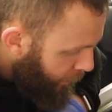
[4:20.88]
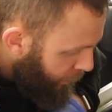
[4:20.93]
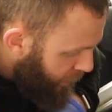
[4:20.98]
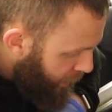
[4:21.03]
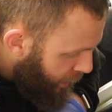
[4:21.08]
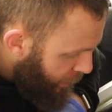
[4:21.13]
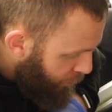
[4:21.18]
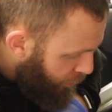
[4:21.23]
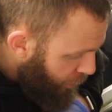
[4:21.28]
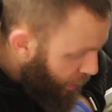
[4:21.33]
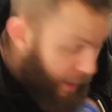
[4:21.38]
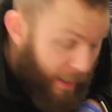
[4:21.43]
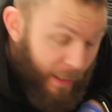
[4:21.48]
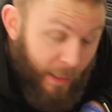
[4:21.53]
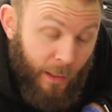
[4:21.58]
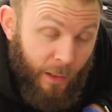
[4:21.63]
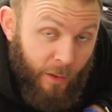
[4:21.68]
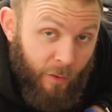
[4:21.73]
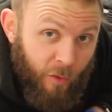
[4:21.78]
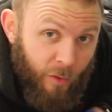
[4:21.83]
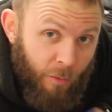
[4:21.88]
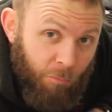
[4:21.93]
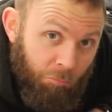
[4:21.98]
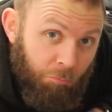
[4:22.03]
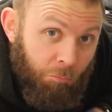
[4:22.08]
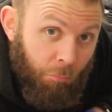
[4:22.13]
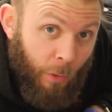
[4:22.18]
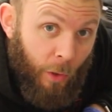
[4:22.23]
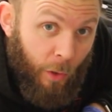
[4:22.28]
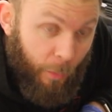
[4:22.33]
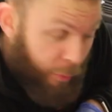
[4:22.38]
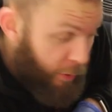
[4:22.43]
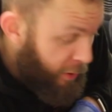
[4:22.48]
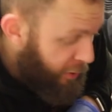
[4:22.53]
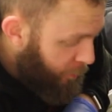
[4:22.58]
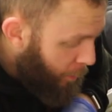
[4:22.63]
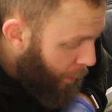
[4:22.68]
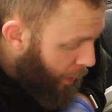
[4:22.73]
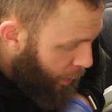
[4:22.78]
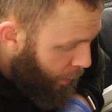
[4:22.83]
The brakes look
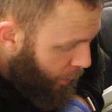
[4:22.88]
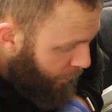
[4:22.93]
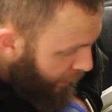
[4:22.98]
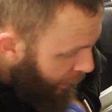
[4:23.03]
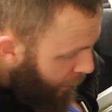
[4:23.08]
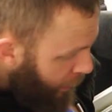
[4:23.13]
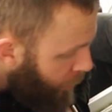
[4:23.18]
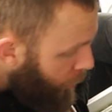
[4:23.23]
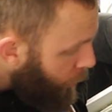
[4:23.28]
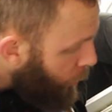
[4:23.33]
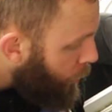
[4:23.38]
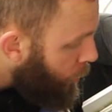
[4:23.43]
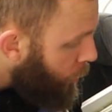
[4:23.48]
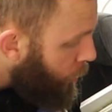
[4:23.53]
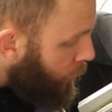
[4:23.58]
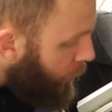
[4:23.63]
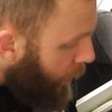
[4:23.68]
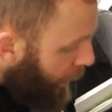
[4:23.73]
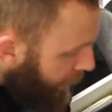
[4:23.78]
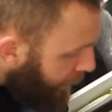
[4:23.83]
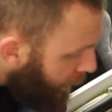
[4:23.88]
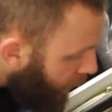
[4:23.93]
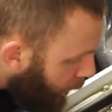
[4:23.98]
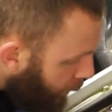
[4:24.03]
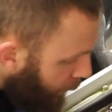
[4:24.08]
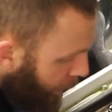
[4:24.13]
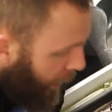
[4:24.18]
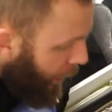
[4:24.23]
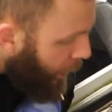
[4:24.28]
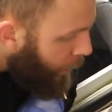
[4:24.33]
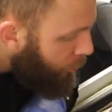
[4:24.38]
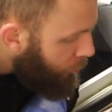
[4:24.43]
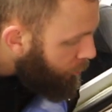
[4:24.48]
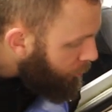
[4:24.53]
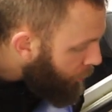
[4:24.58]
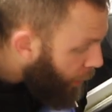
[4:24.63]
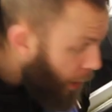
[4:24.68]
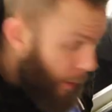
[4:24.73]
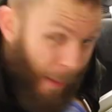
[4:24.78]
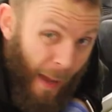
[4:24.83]
pretty smart. They look all right. I'm uh,
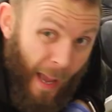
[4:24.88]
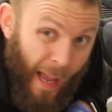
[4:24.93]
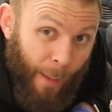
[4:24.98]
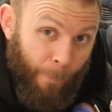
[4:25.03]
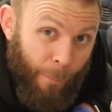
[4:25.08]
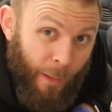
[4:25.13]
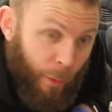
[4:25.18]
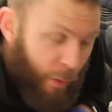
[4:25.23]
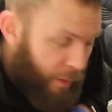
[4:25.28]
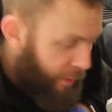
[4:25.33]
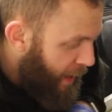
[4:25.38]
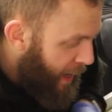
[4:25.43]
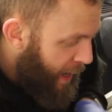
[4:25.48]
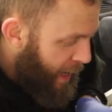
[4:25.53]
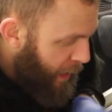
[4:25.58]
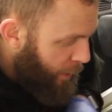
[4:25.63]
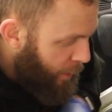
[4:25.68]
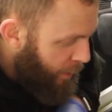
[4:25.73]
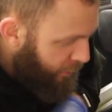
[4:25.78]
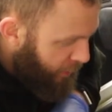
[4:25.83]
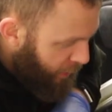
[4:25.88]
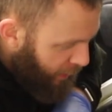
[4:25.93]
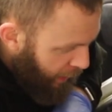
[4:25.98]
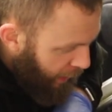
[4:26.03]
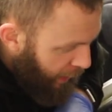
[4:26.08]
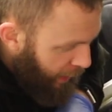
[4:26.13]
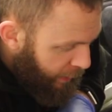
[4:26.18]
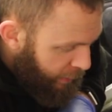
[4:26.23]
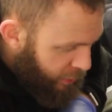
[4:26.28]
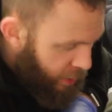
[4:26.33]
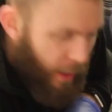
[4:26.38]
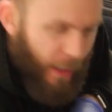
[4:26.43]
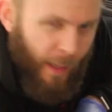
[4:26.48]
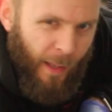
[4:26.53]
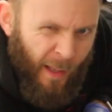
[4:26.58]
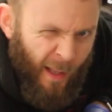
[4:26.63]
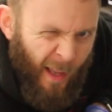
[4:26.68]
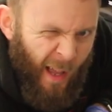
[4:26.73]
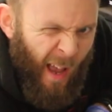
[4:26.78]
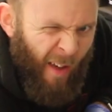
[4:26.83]
I'm happy with that. However, the clutch,
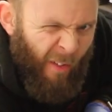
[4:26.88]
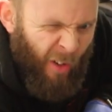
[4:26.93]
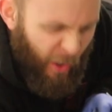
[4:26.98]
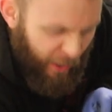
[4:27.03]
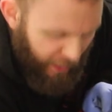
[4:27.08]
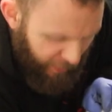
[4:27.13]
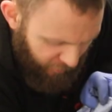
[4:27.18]
have a look